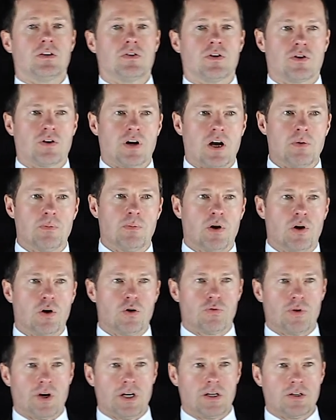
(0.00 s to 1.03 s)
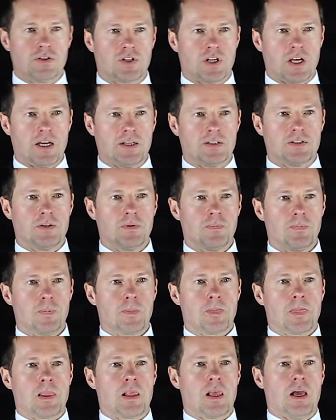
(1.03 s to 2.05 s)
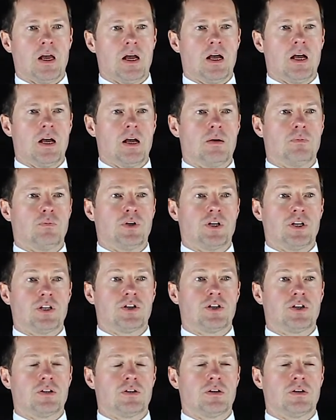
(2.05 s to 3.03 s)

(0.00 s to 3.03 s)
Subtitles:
ground ball rail set, which